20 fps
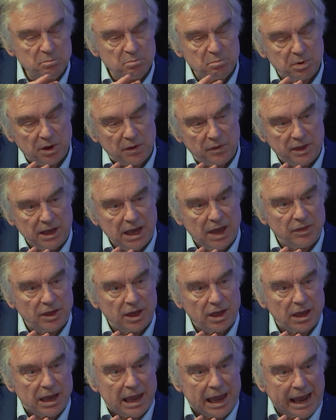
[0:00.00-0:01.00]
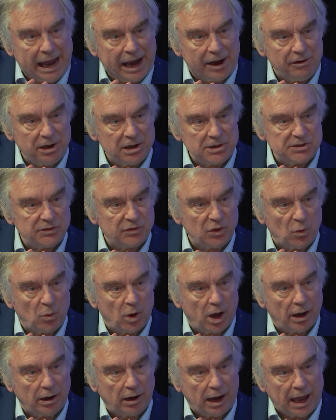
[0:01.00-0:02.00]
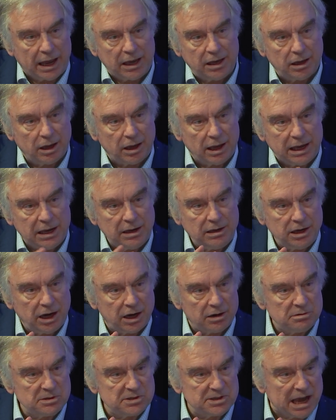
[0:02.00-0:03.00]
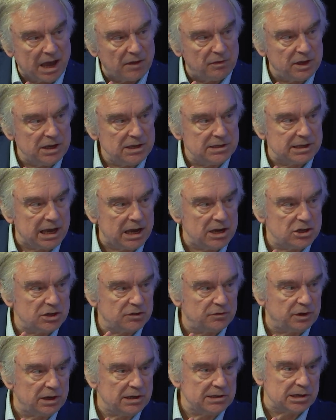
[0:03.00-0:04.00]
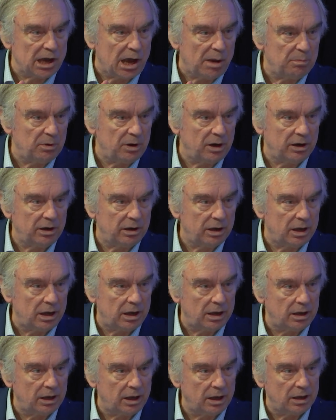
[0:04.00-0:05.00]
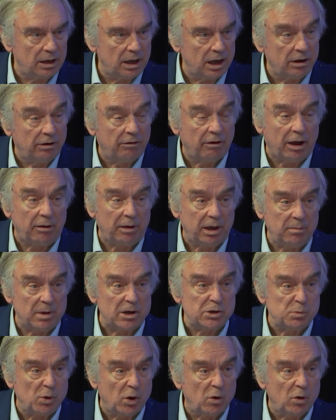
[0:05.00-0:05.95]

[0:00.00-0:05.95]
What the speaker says: But the other areas of the world, like India and Southeast Asia, for example, are growing much more